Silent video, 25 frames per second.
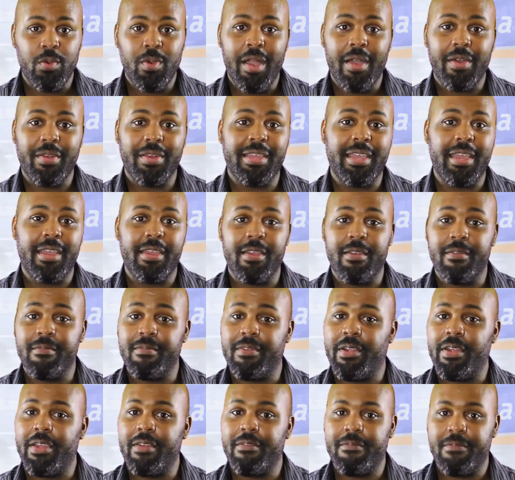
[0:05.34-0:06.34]
how to get your
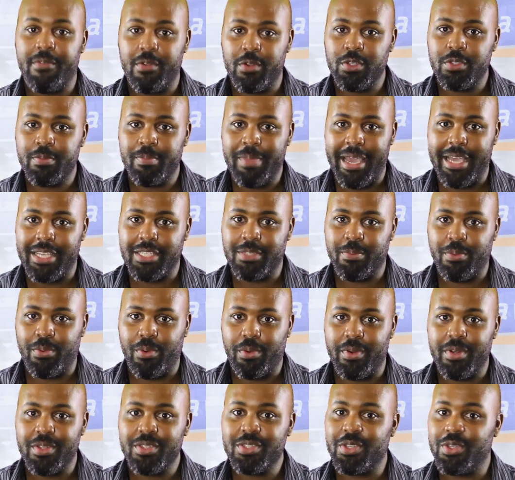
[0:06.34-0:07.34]
very first
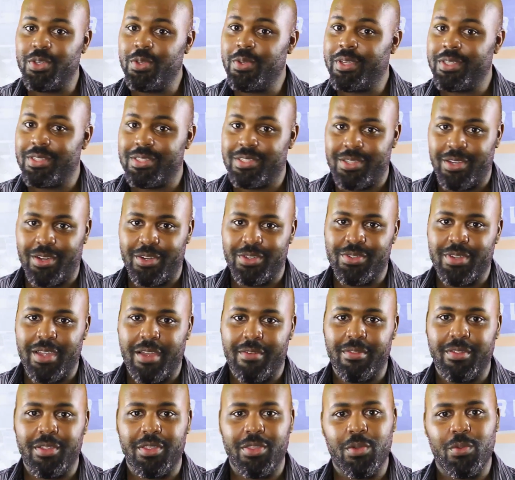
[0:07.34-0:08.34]
passport so you can start
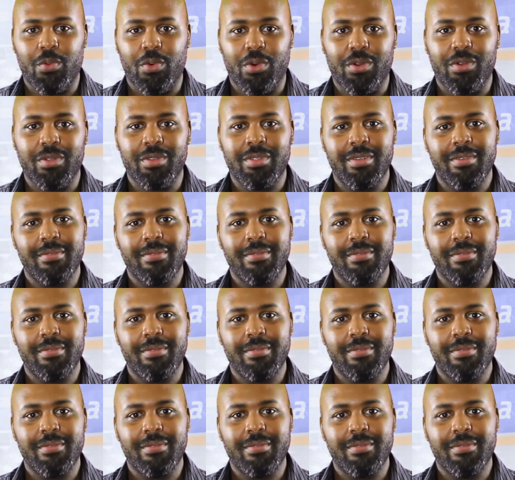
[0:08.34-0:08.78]
traveling the world.